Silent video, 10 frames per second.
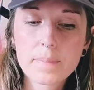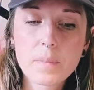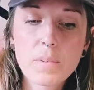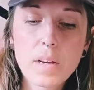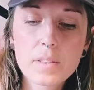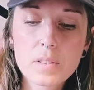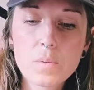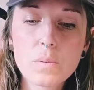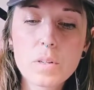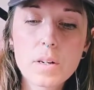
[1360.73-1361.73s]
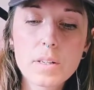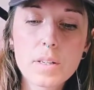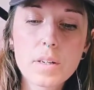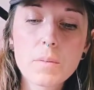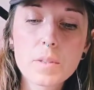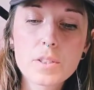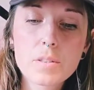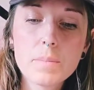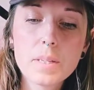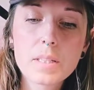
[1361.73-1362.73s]
We got this Fool card here, which
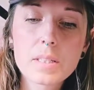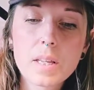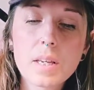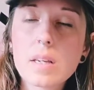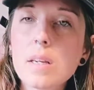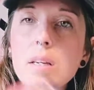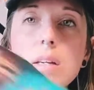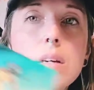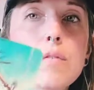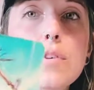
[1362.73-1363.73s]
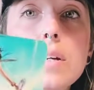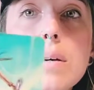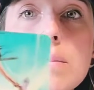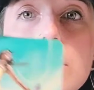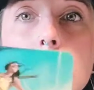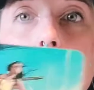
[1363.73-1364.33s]
to me is like freedom.